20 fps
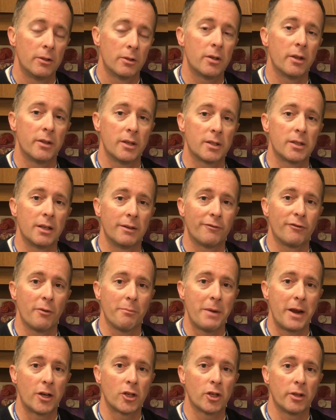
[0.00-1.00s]
to this
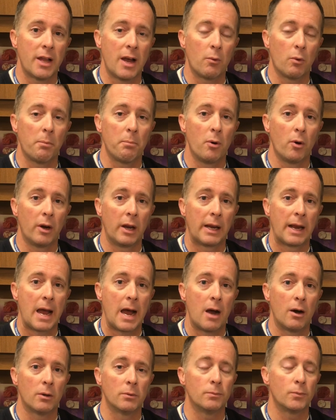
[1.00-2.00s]
information that we're putting out.